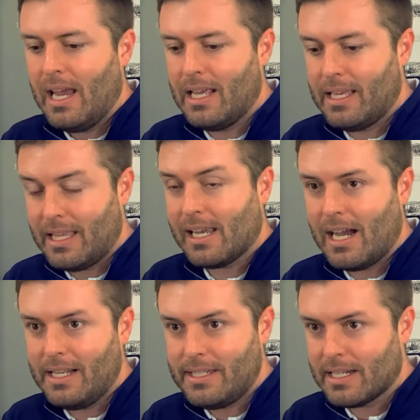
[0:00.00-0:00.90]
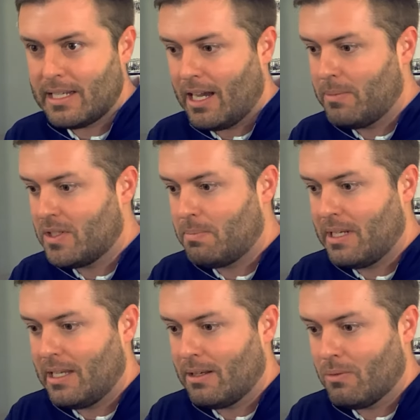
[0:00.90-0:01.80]
and that contact time is
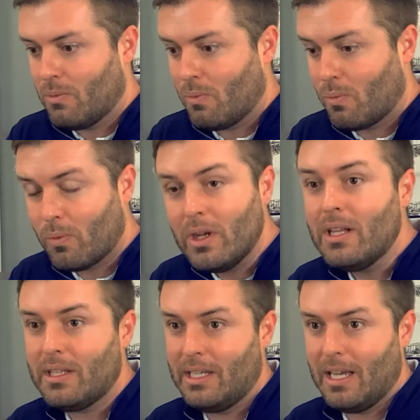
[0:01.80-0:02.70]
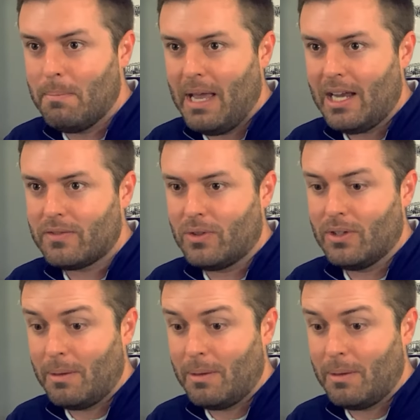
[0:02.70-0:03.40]
being really impactful.